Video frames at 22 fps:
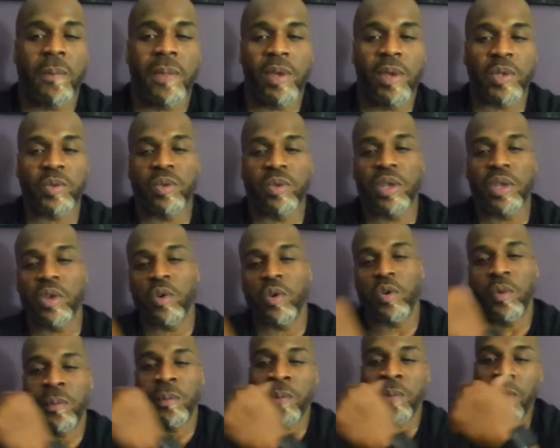It was really
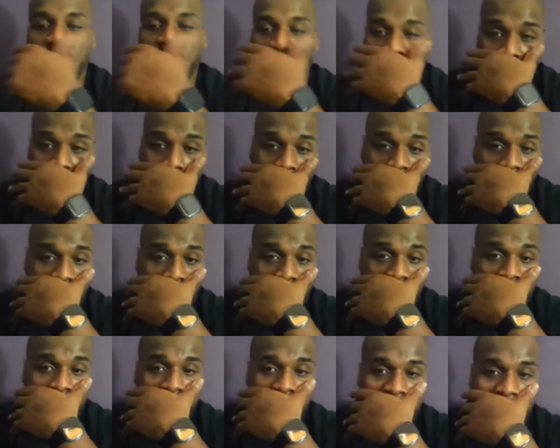cool.
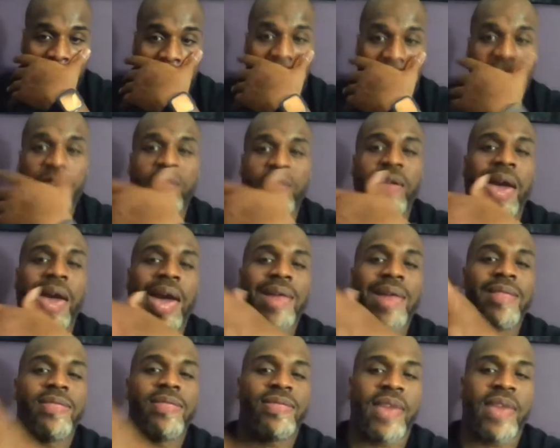After
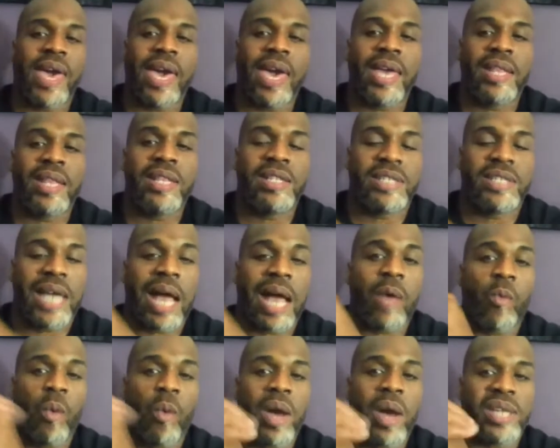that, then
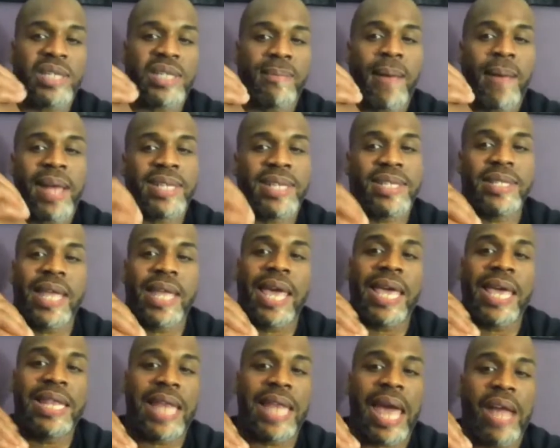Don West and Mike
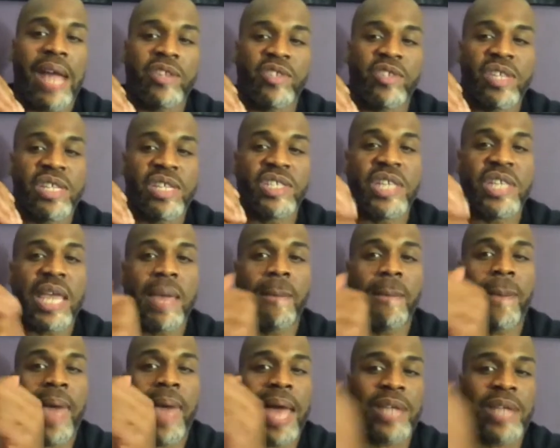Tenay, they entered into the
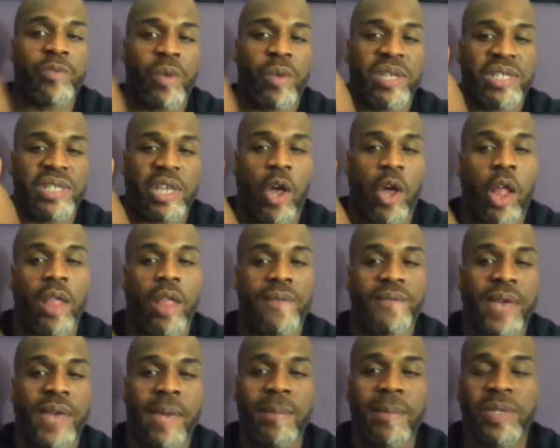Impact Wrestling Hall of
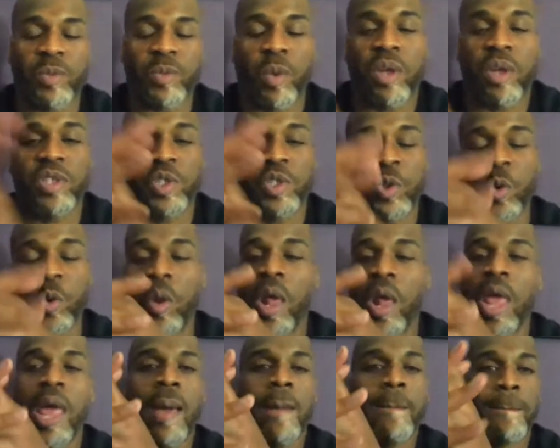Fame as well too.
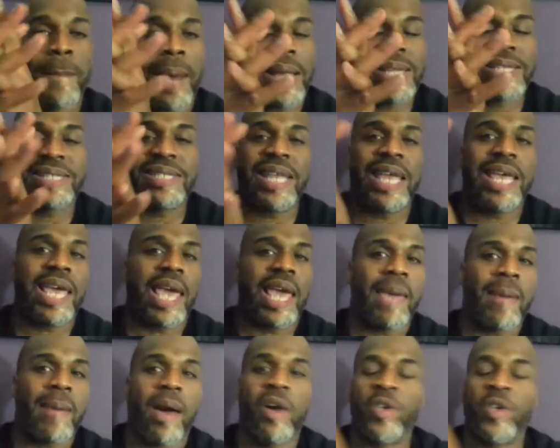Mike Tenay
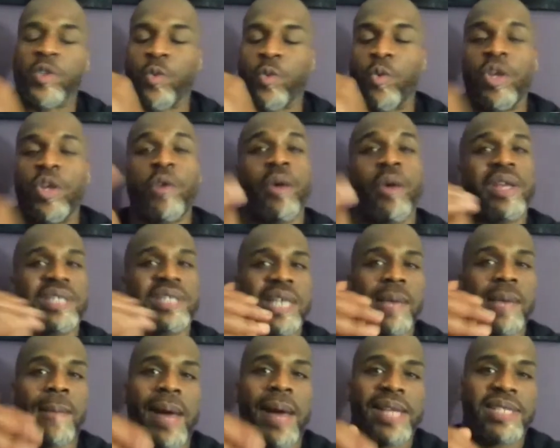came out. It was really great
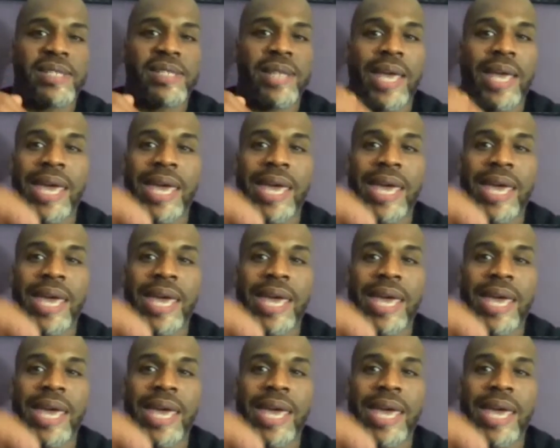seeing Mike Tenay.